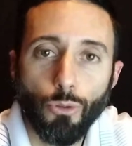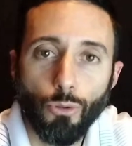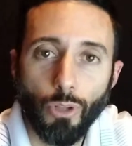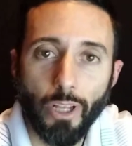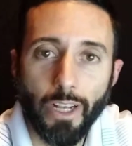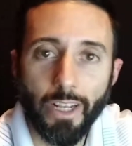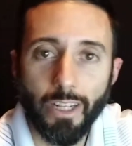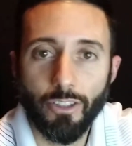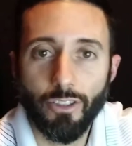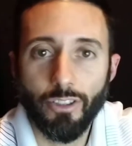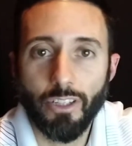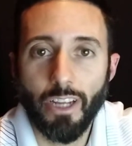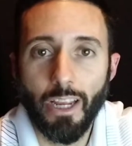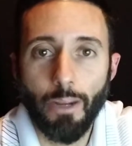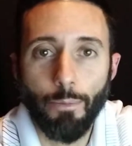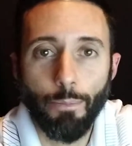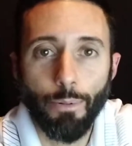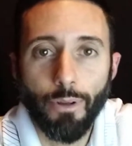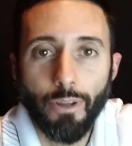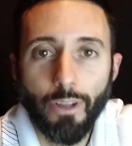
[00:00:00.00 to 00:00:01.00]

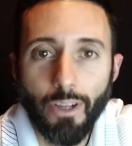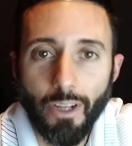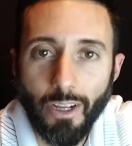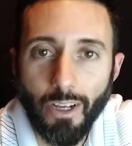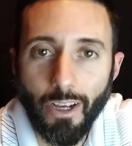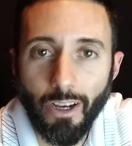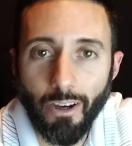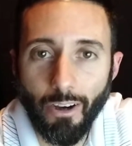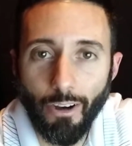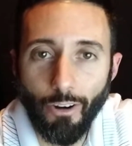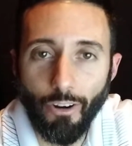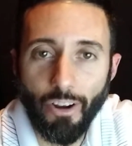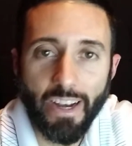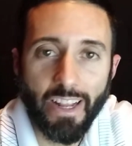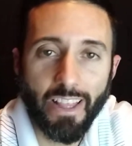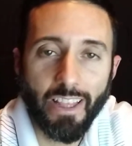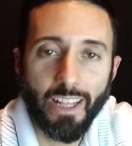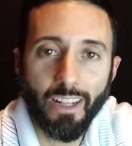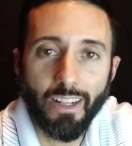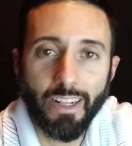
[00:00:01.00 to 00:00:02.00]
landscape or
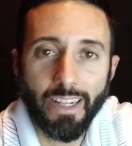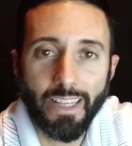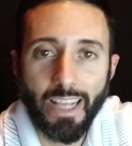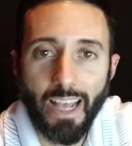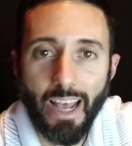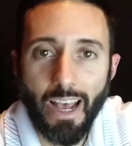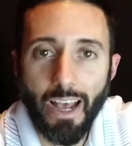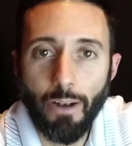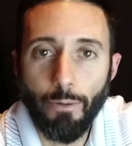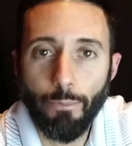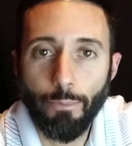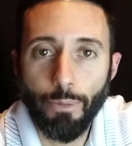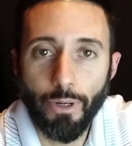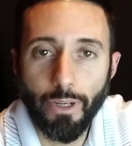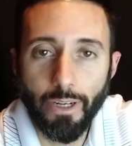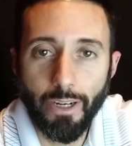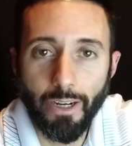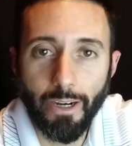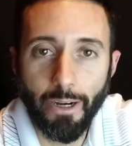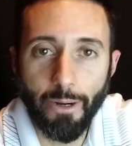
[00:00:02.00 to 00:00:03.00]
anything like that.
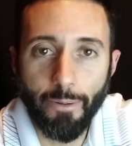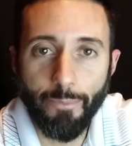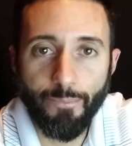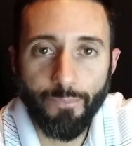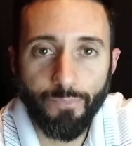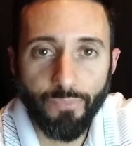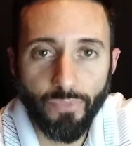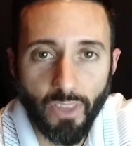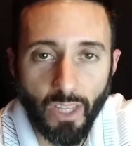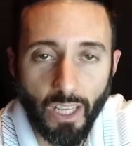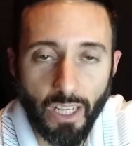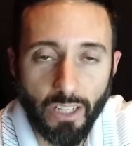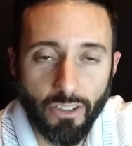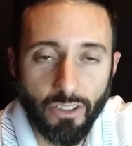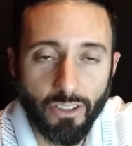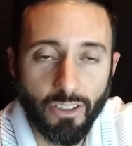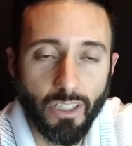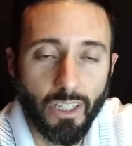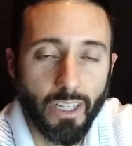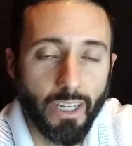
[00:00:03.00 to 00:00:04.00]
But
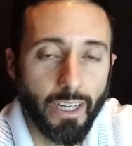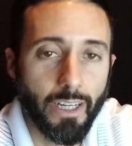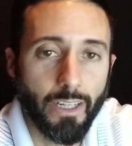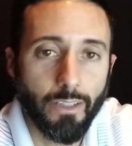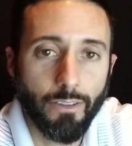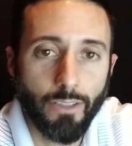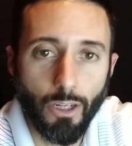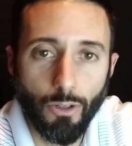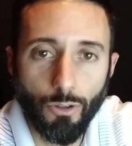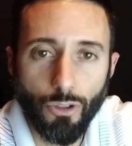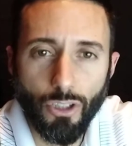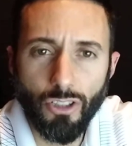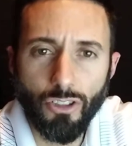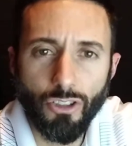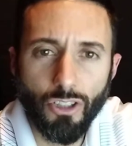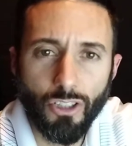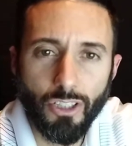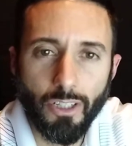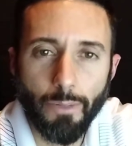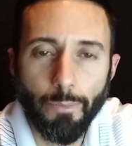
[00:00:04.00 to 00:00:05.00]
it's
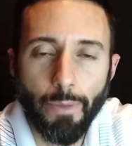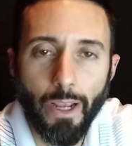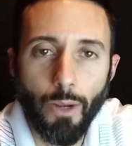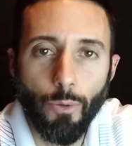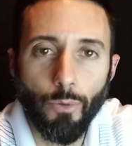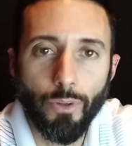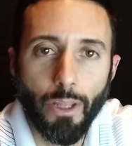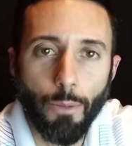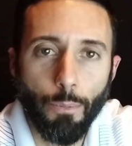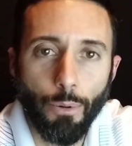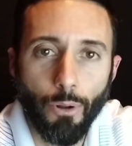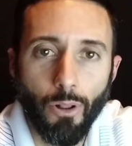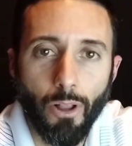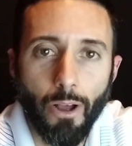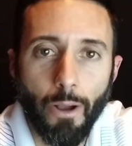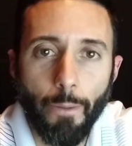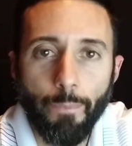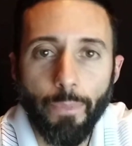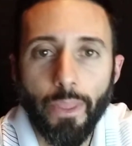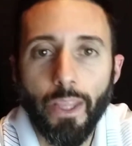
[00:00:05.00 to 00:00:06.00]
just to make when they pull
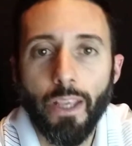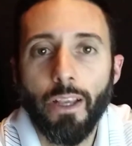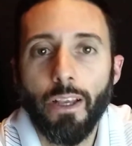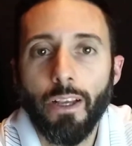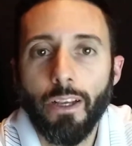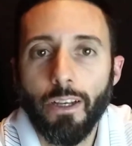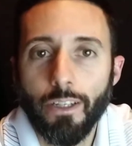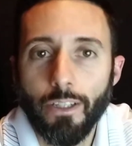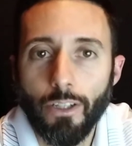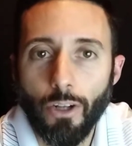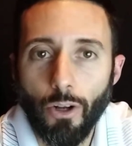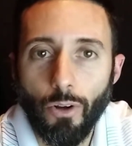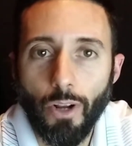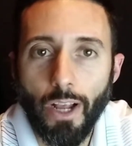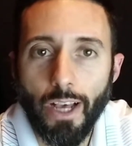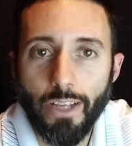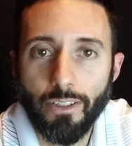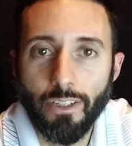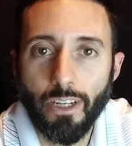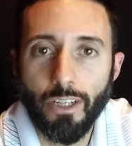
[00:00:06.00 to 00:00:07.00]
up, it
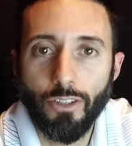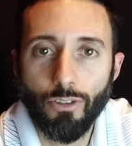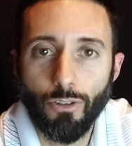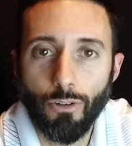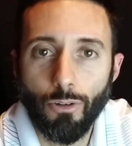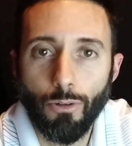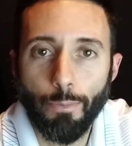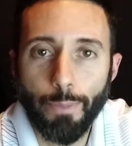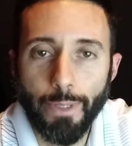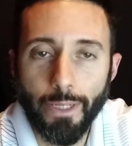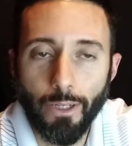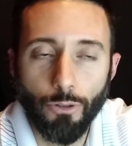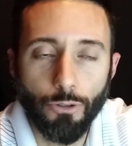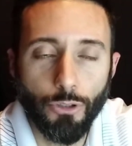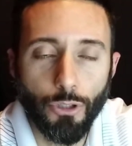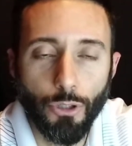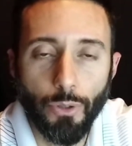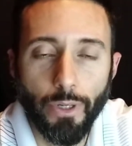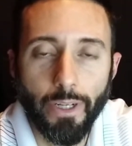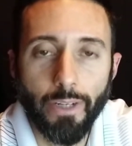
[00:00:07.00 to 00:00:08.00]
has a nice little appeal
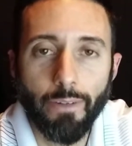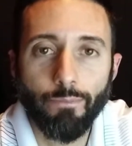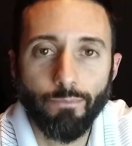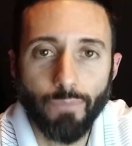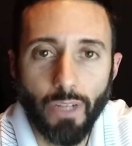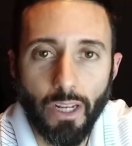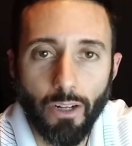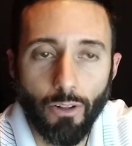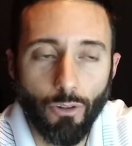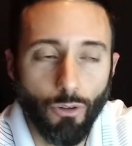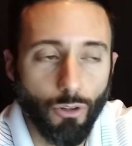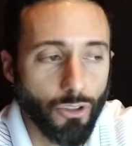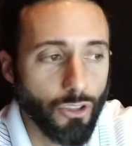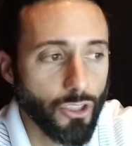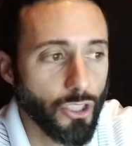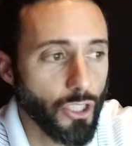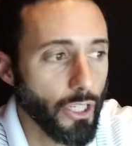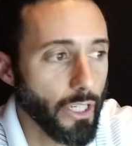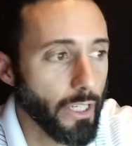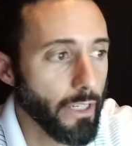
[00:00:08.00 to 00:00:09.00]
to it and it looks
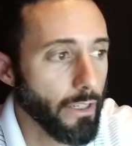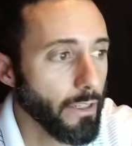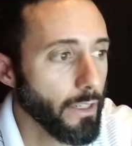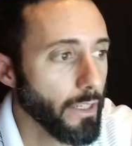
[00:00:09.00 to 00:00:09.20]
good.